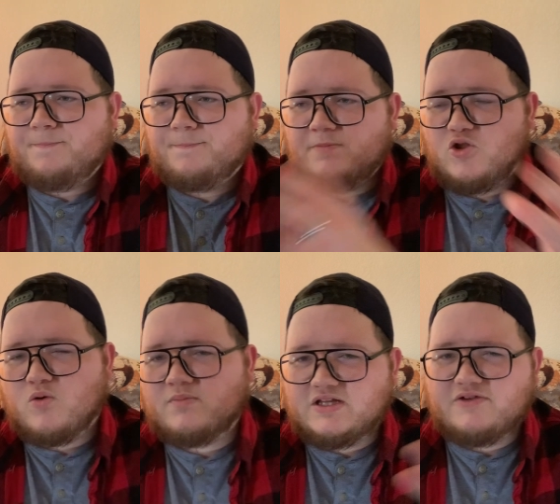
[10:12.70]

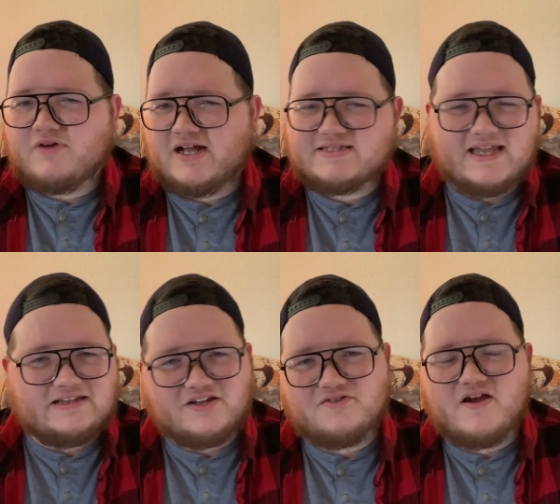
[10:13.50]
normally writes like
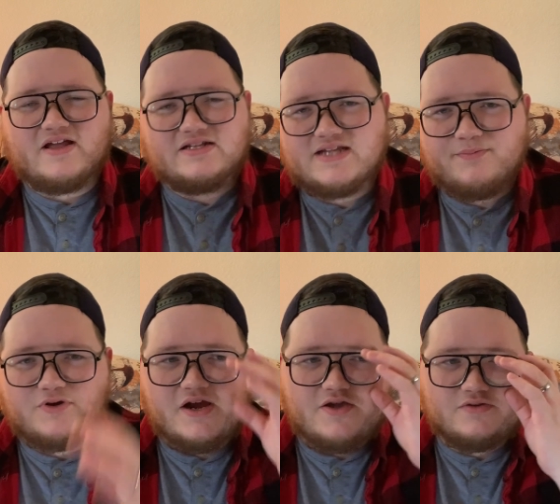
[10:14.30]
literary
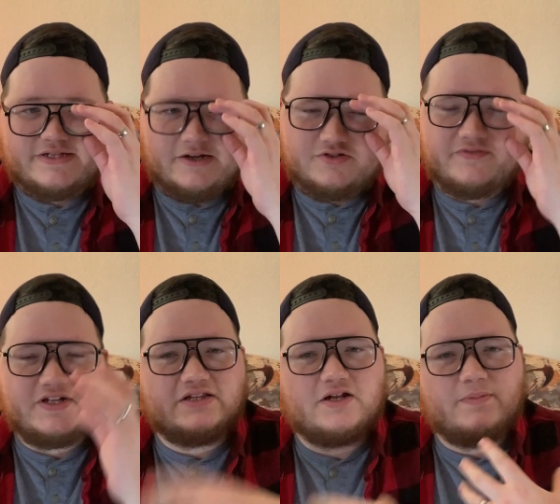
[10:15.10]
contemporary, who is now
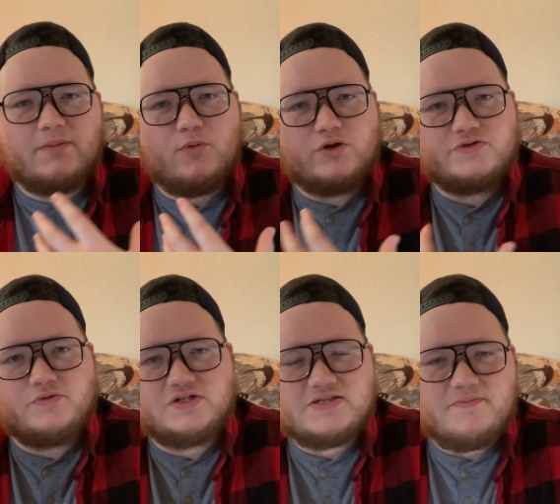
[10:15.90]
drifting a little bit more
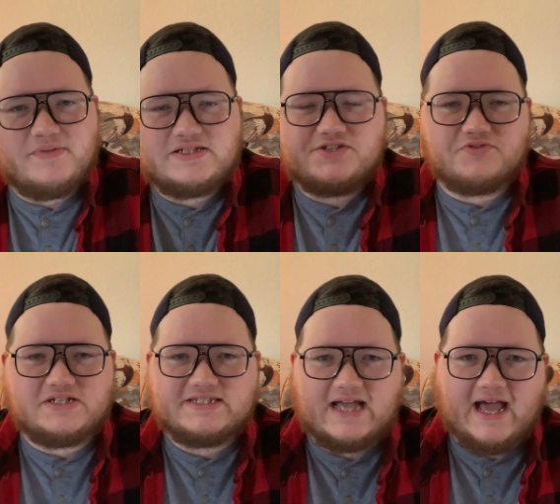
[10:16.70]
towards the mystery
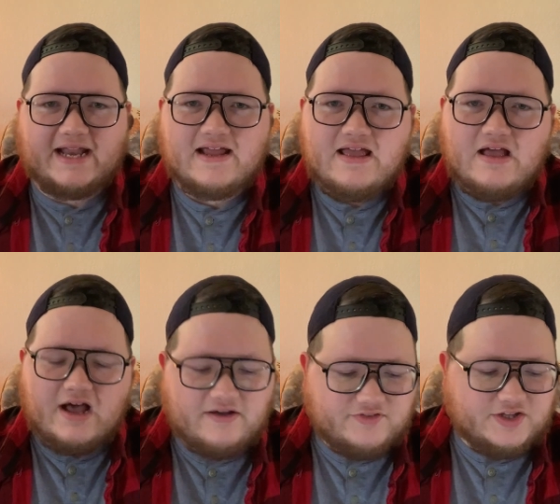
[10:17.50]
side
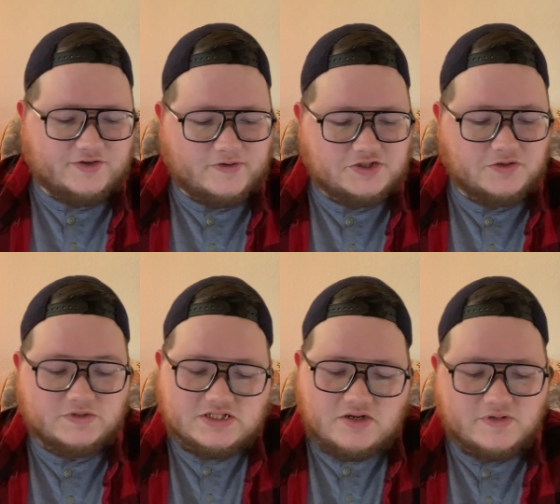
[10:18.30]
of literature,
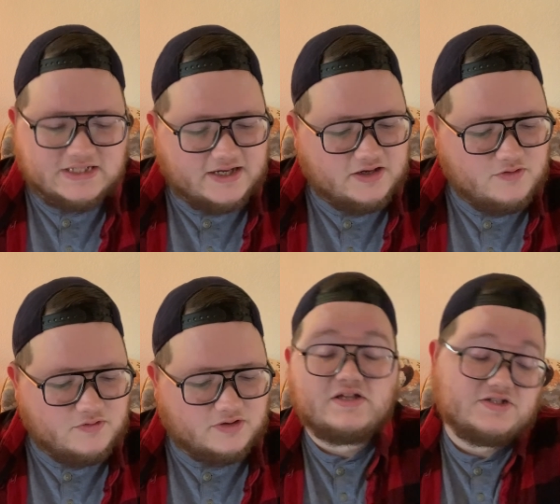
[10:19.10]
which is always kind of
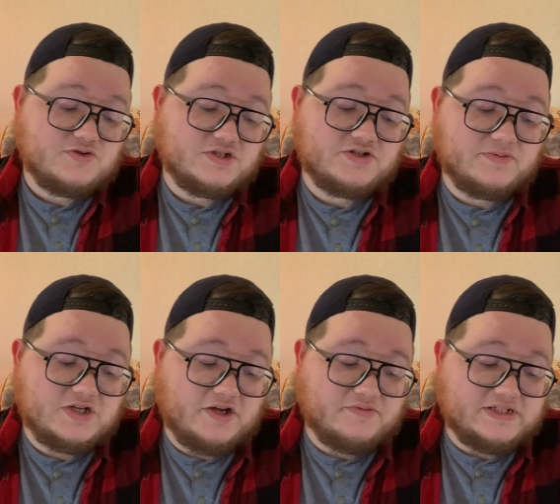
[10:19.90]
cool. His short description
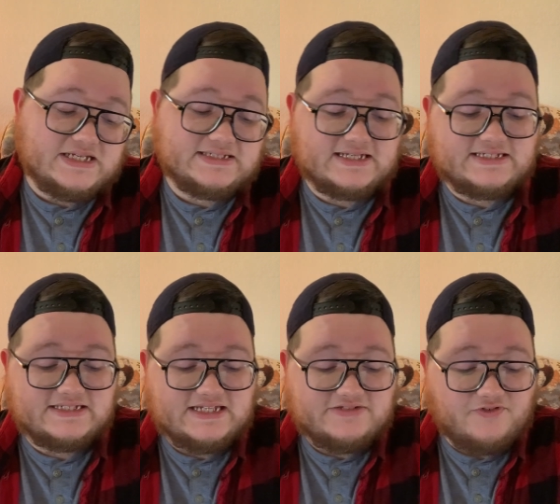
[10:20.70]
on Goodreads says, a
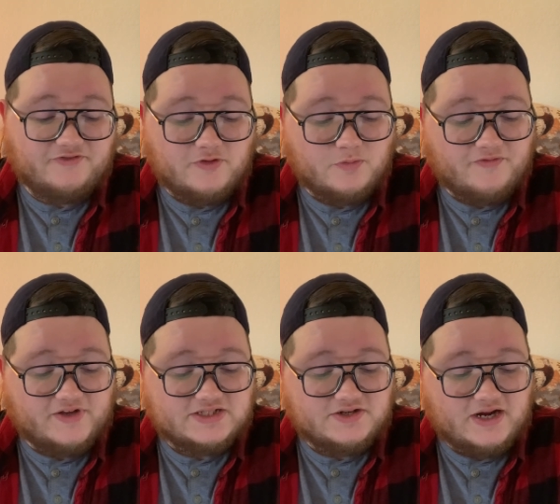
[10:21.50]
successful film
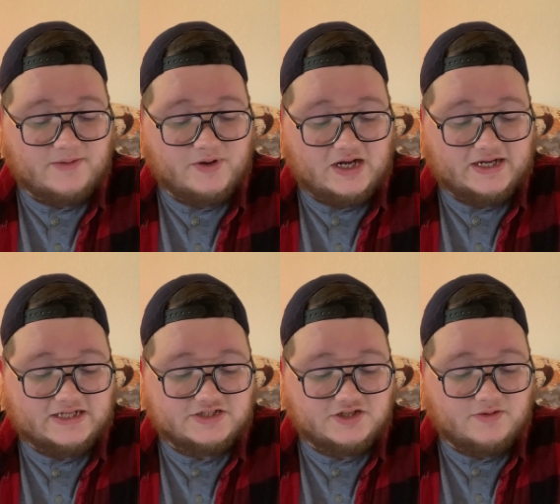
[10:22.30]
professor and
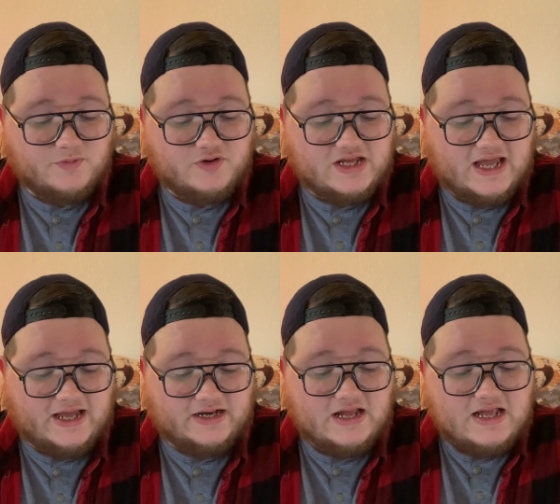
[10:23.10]
podcaster, Bodie
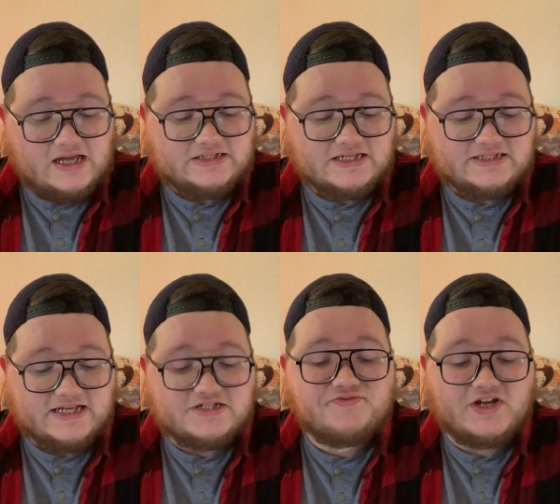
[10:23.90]
Kane, is
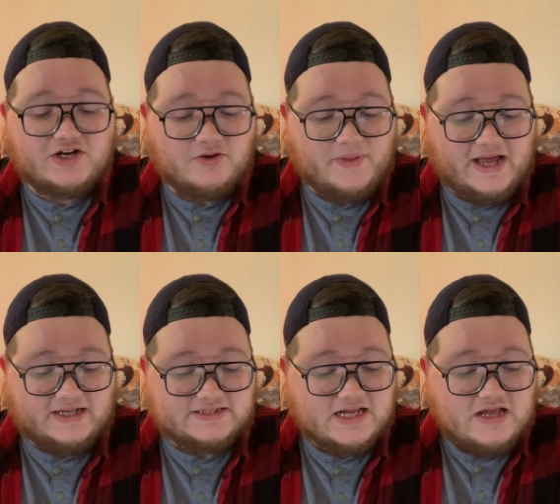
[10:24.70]
content to forget her past,